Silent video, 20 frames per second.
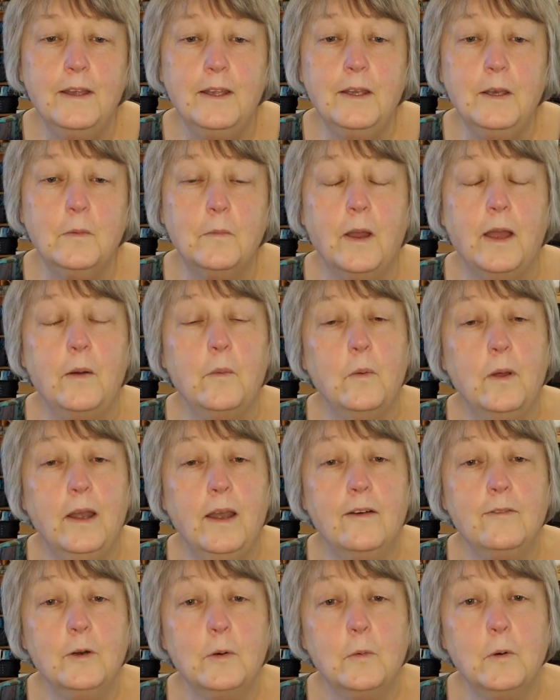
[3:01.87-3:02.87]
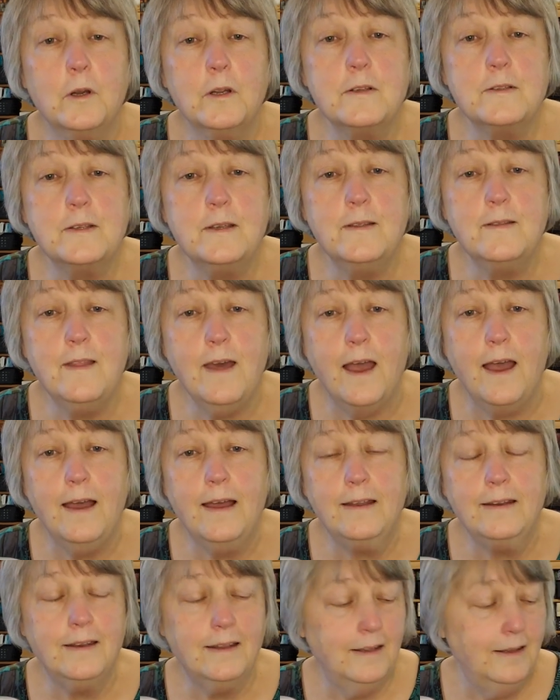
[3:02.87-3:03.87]
anyway, whatever works in
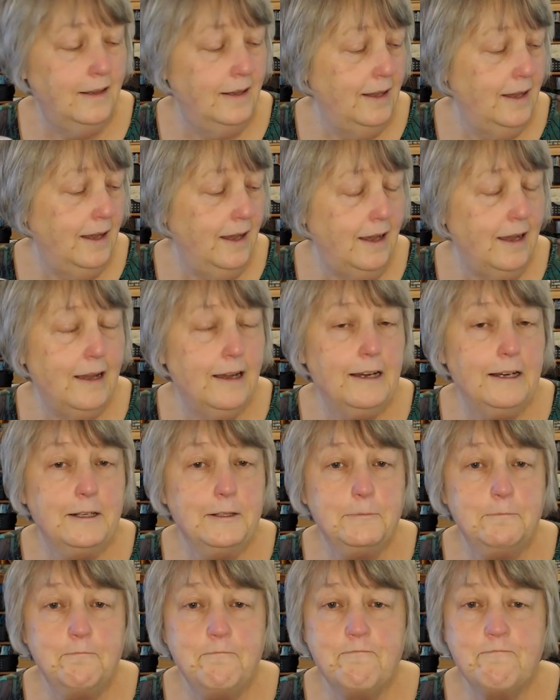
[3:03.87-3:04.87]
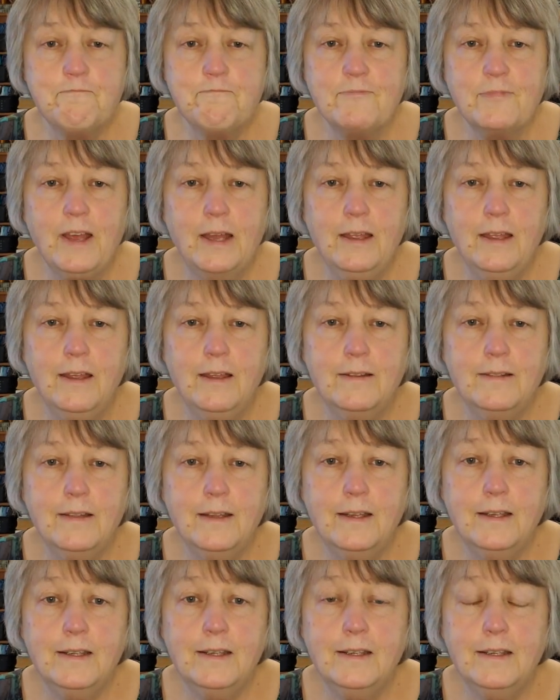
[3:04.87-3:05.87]
that. And
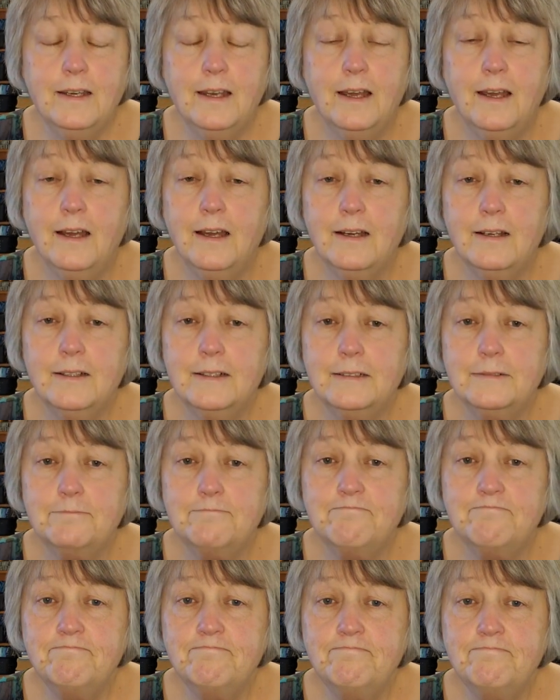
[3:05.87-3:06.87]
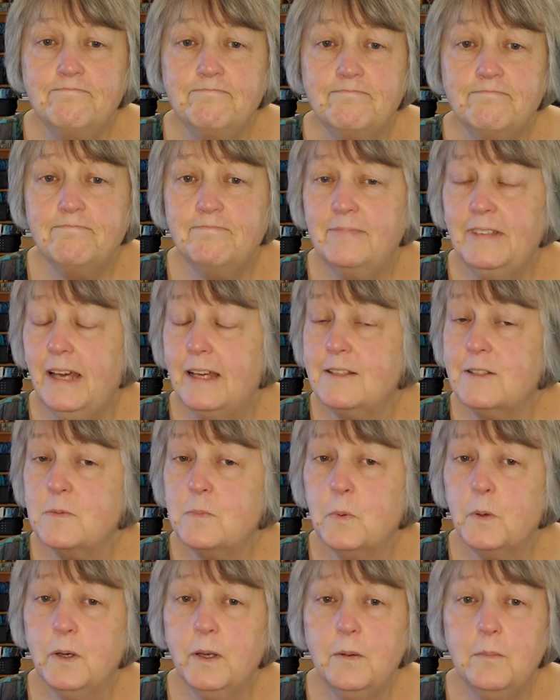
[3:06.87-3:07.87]
then that's
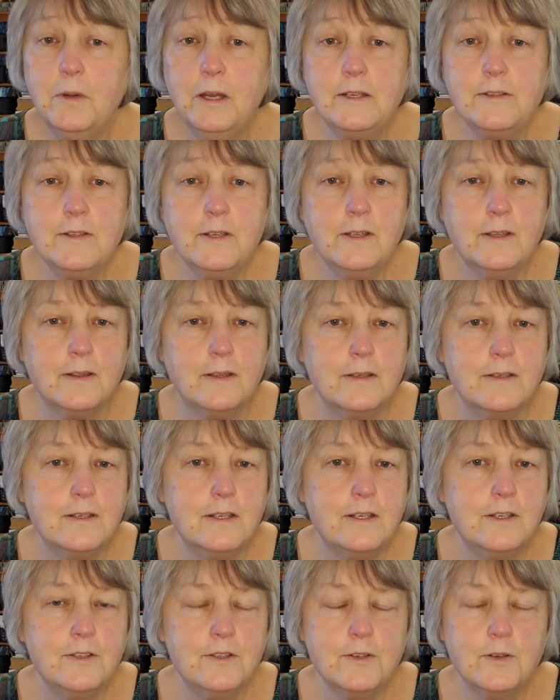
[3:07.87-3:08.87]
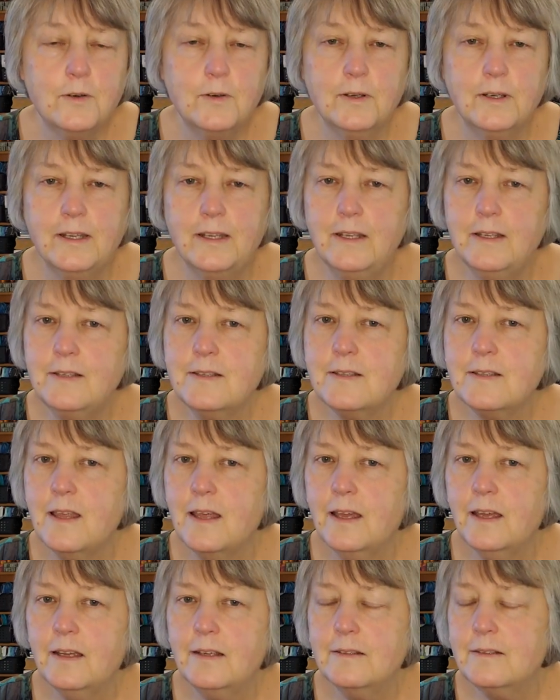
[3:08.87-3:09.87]
pretty much it. The teacher leads
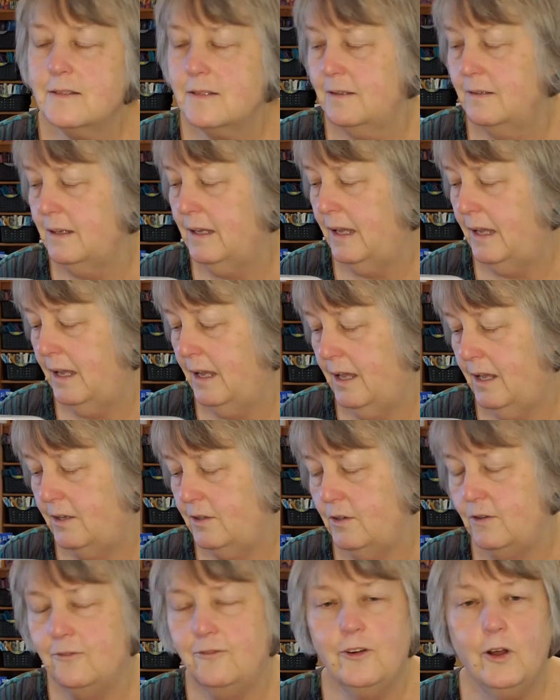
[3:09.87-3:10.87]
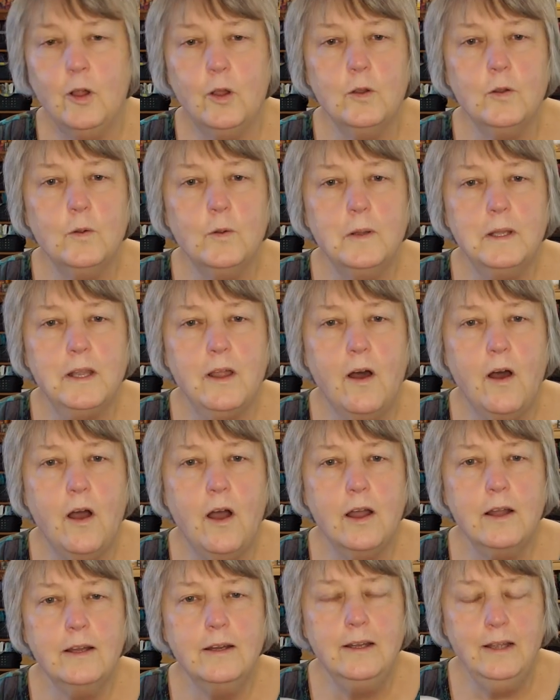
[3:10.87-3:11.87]
things and you follow
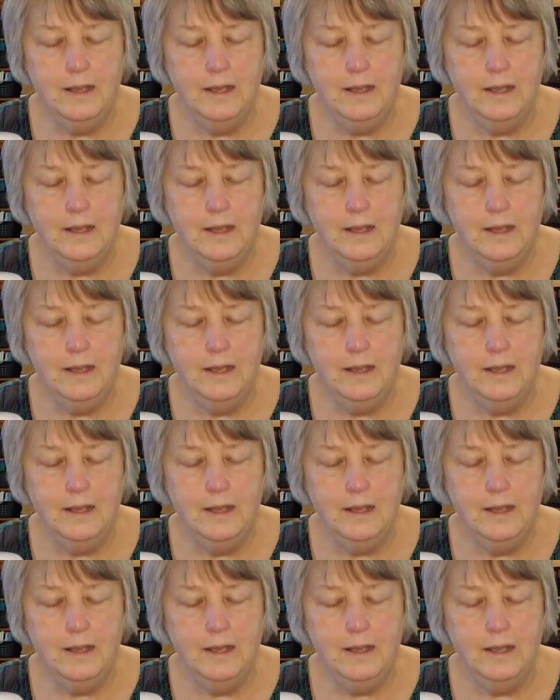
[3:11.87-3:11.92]
along.